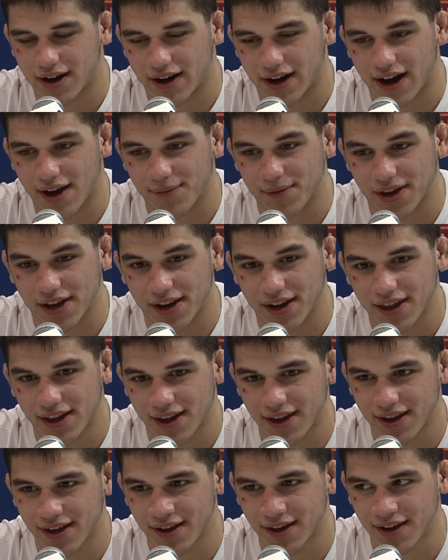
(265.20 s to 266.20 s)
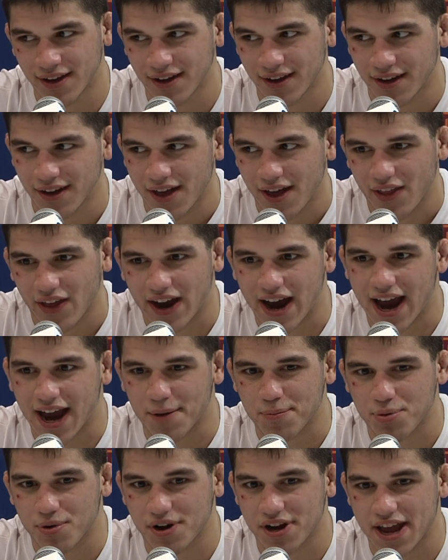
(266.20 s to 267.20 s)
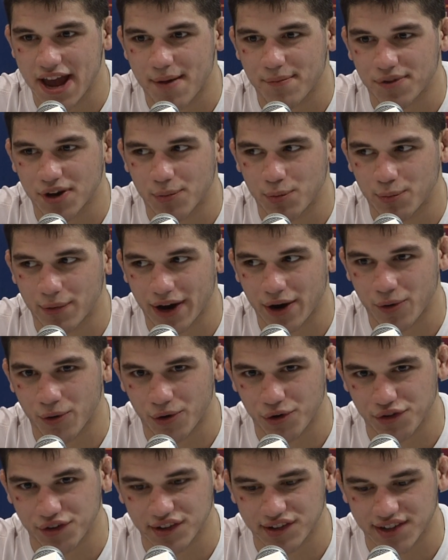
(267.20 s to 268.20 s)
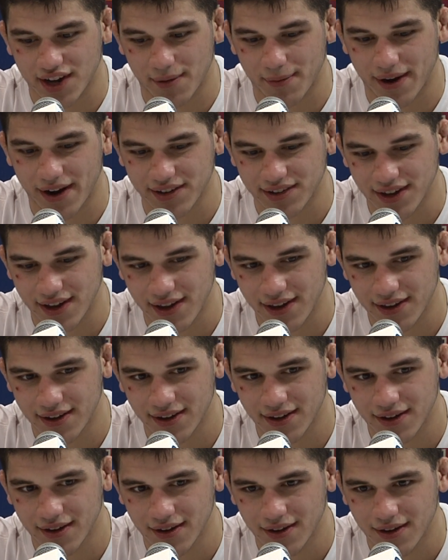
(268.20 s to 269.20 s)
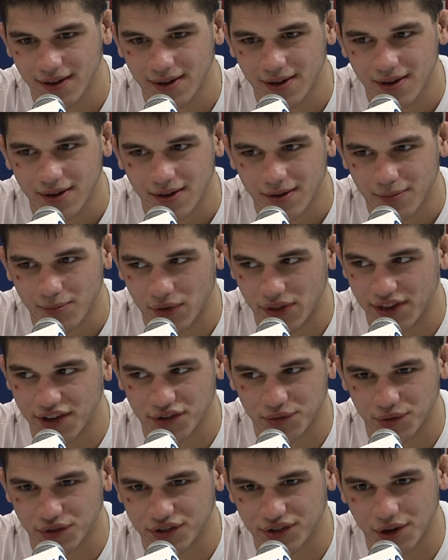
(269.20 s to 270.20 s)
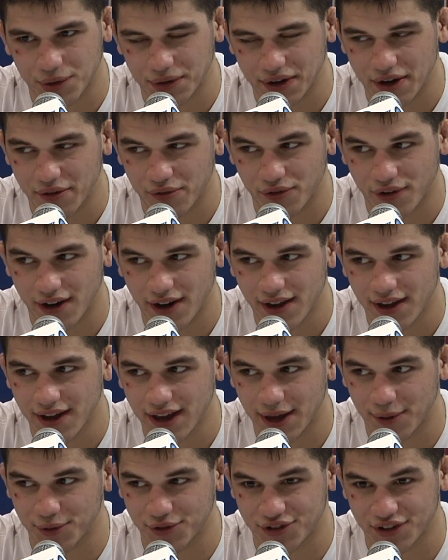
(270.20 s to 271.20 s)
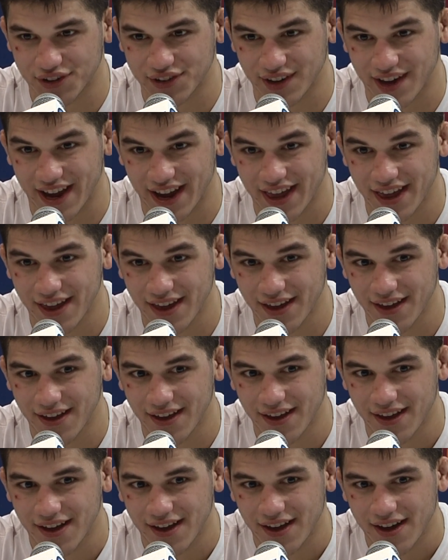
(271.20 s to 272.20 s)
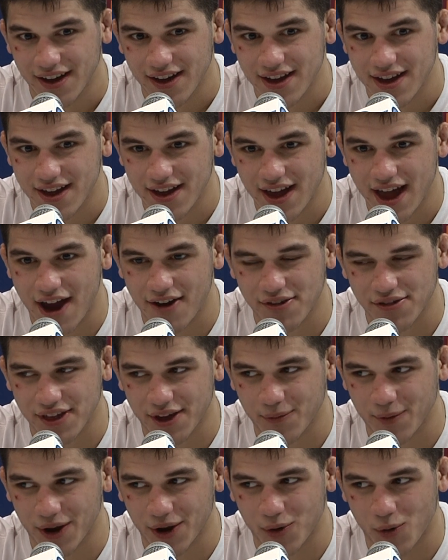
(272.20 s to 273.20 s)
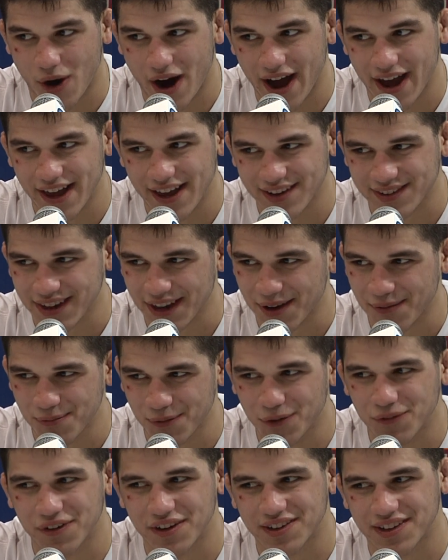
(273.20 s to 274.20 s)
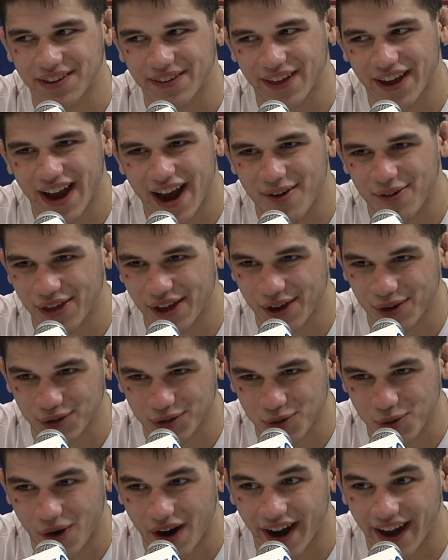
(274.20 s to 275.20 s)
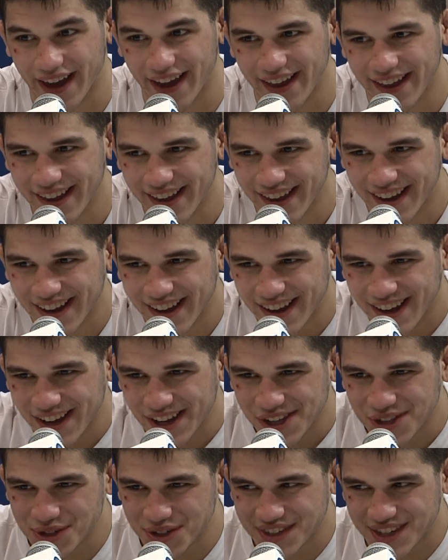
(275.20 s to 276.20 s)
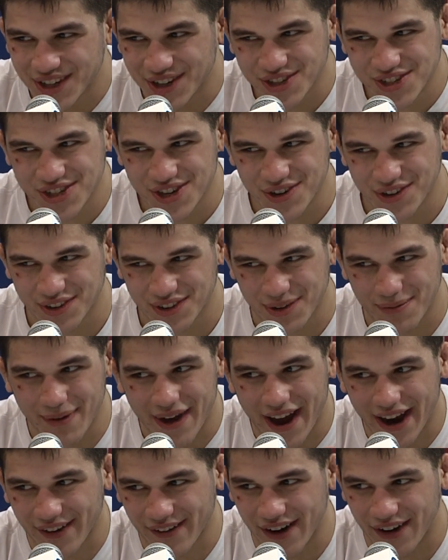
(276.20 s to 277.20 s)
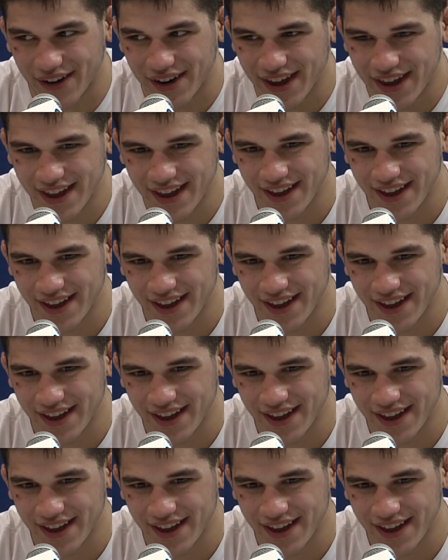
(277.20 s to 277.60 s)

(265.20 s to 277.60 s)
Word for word: I mean, like, I got pretty amped up in my quarters and semis, but this was so different. It was just like everything went quiet. It's like a movie scene. Like, everything goes quiet. You just hear cheers in the background,